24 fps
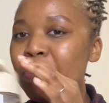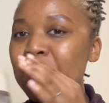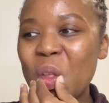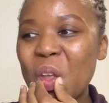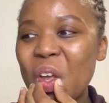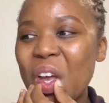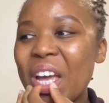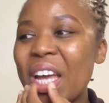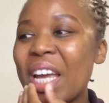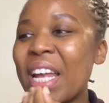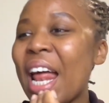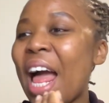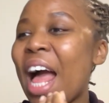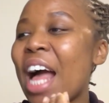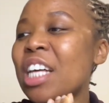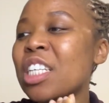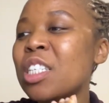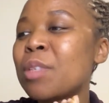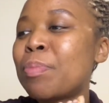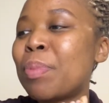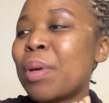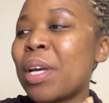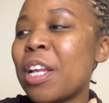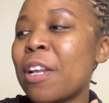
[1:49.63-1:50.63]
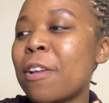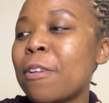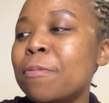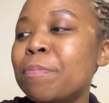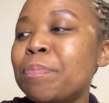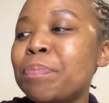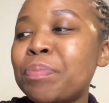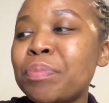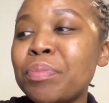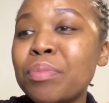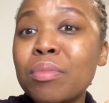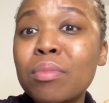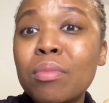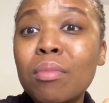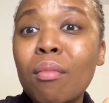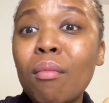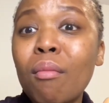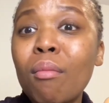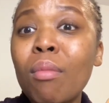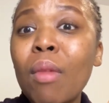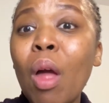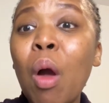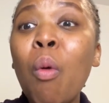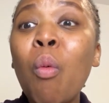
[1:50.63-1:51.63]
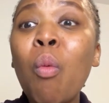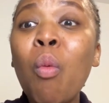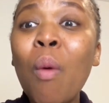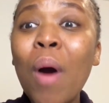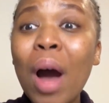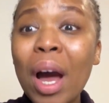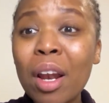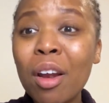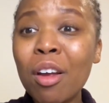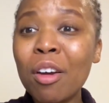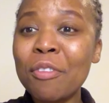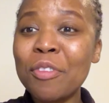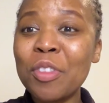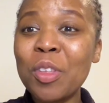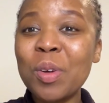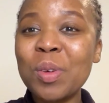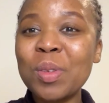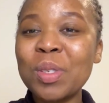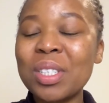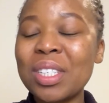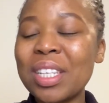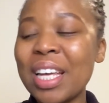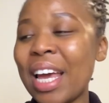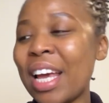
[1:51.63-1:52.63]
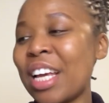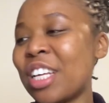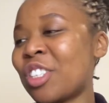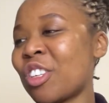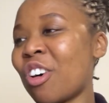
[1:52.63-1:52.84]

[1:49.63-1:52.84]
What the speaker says: It has been one of those days,